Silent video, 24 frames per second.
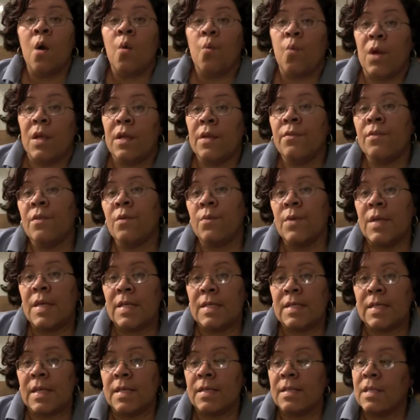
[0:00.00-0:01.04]
One of the
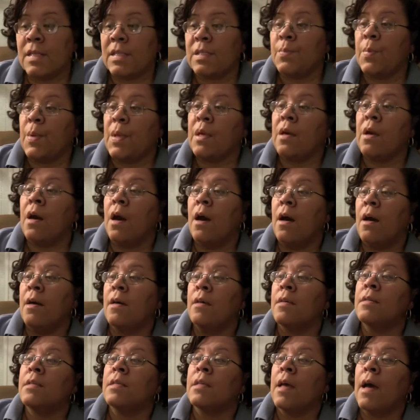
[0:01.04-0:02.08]
reasons is
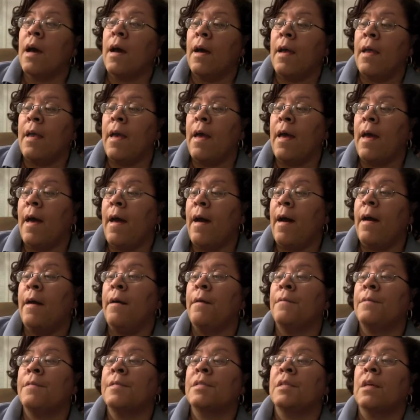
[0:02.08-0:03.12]
because I
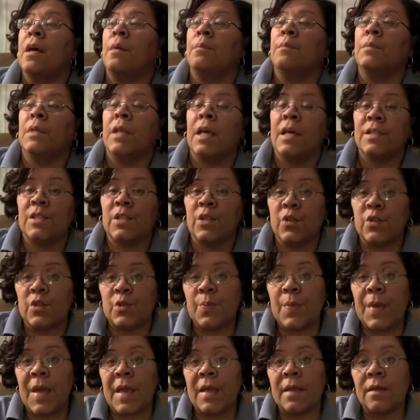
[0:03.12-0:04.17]
have some Luster's
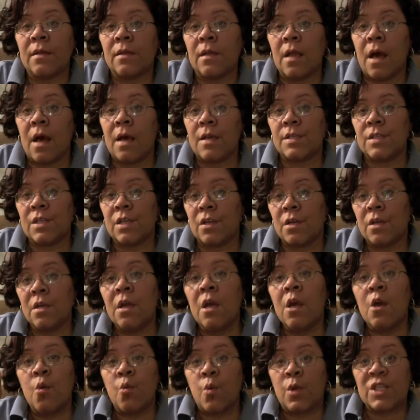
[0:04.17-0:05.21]
Pink Glosser,
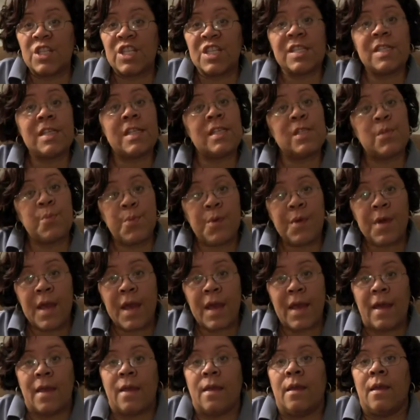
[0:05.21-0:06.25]
which is a
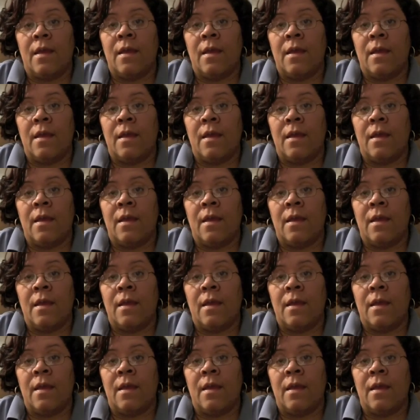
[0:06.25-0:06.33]
spray.